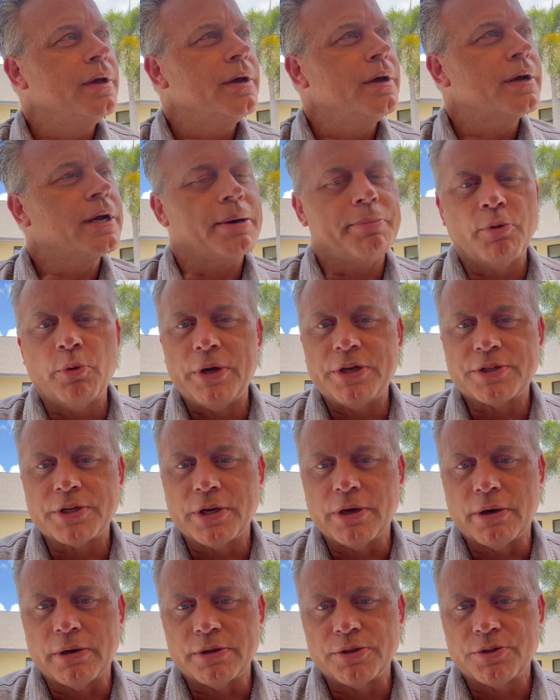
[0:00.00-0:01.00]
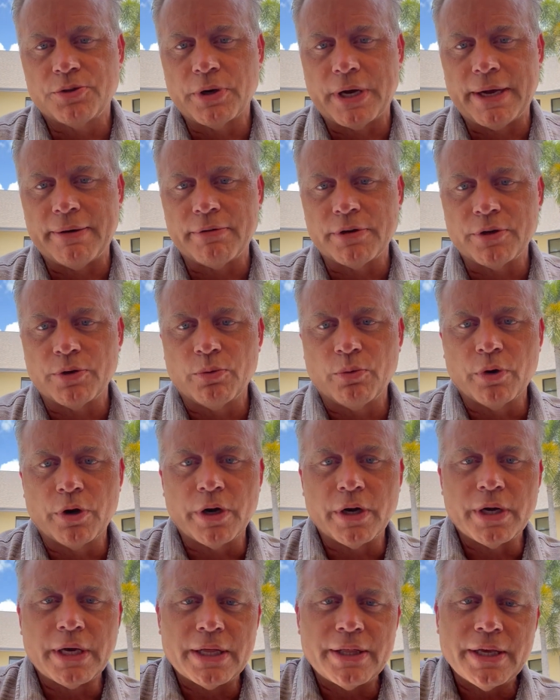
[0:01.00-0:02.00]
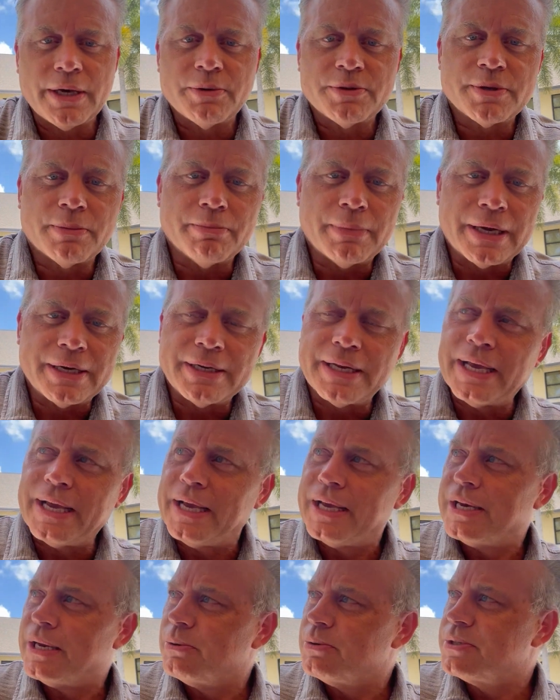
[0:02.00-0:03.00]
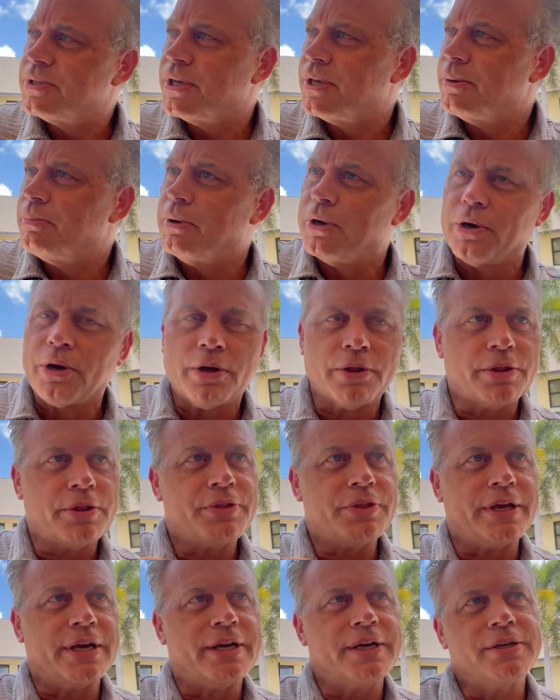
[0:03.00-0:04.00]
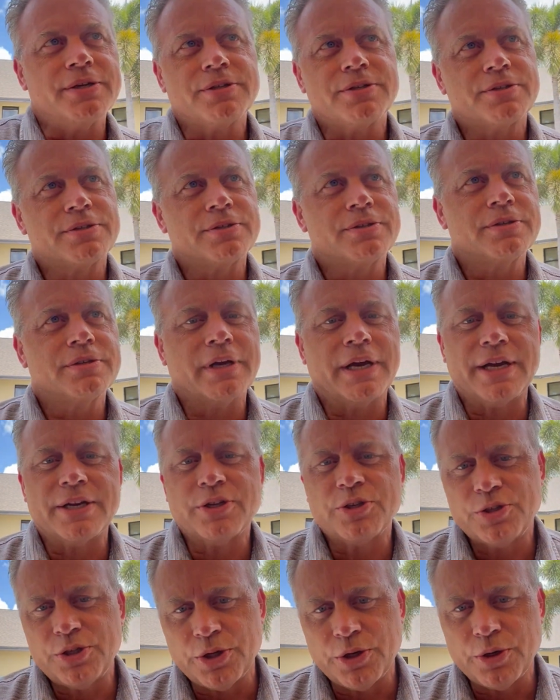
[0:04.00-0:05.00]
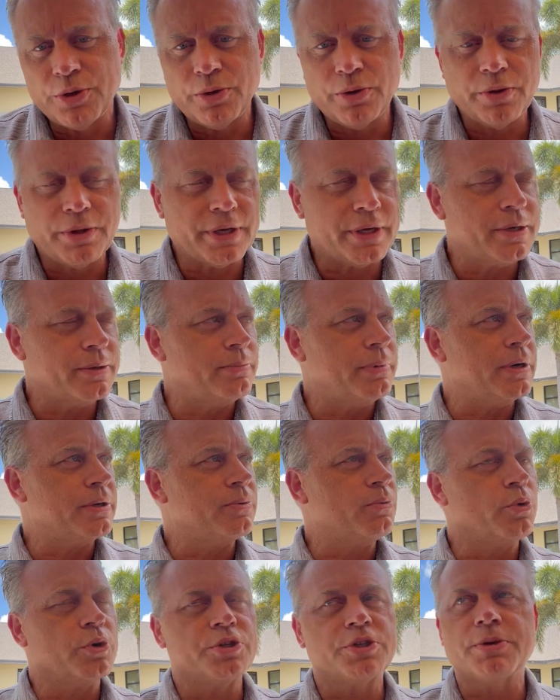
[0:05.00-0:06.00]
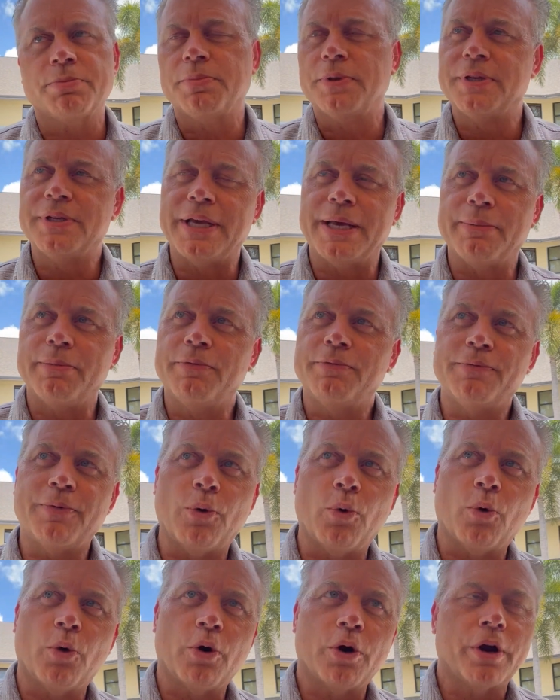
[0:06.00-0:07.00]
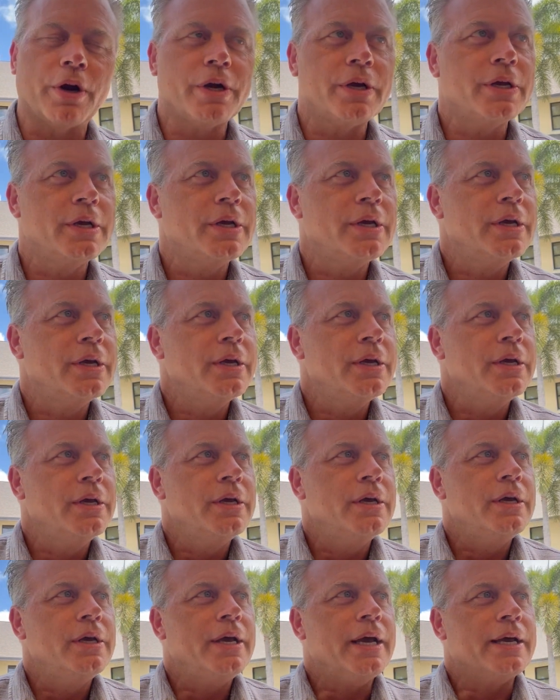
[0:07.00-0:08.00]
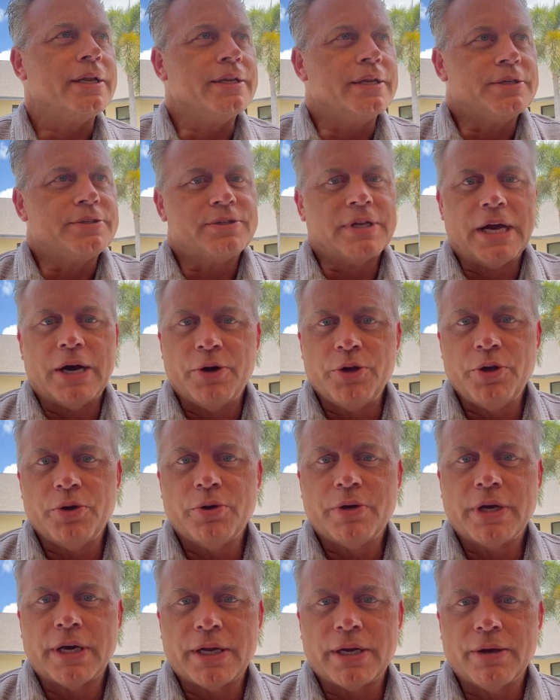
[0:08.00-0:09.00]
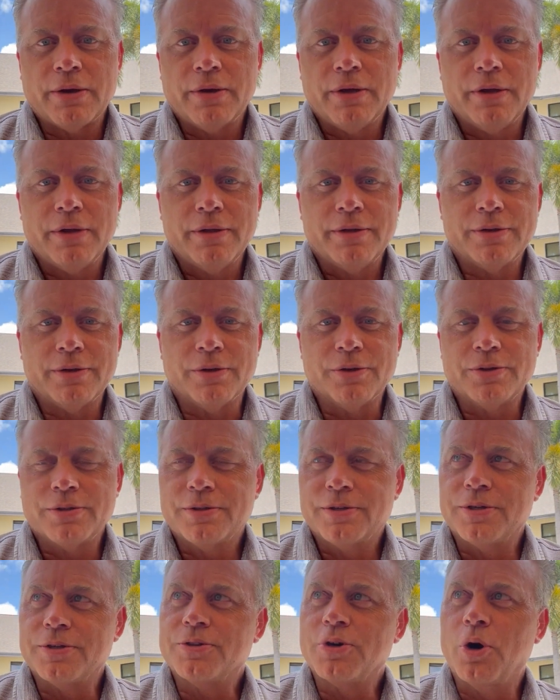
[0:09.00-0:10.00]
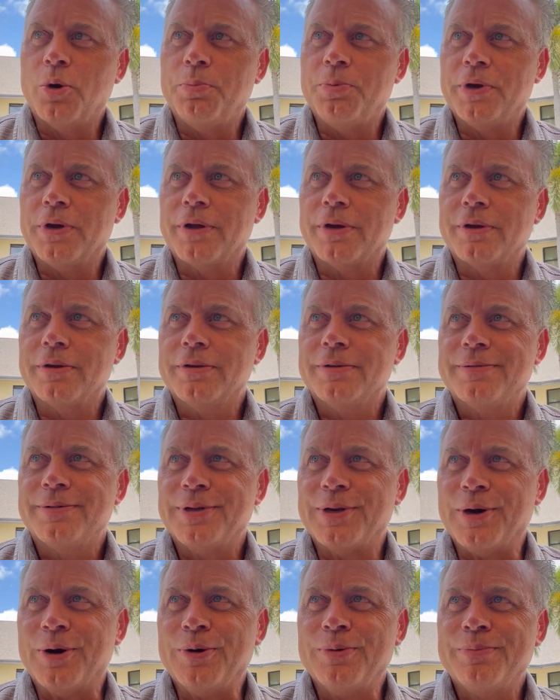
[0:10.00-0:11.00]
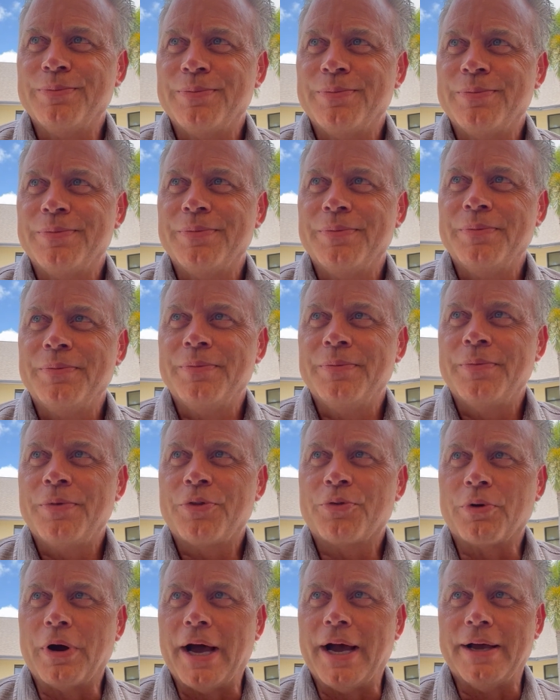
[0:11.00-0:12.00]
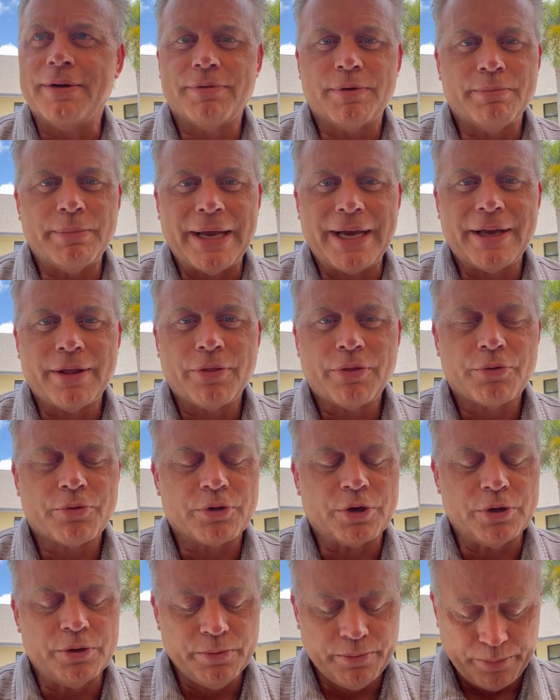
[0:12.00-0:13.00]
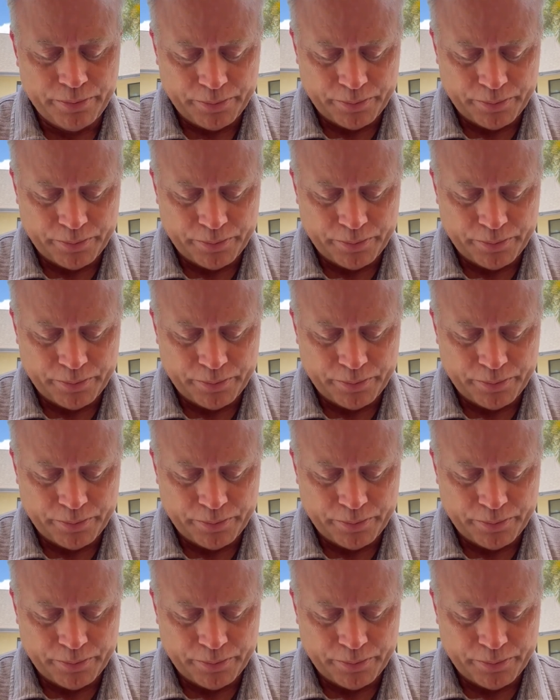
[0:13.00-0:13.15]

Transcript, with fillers: A couple weeks ago, I was driving to work. I think it was a Monday, and I was thinking about all the things I had to do, thinking about worship the day before, and just how you kind of, you know, just hope you can, you know, thrive and make it through.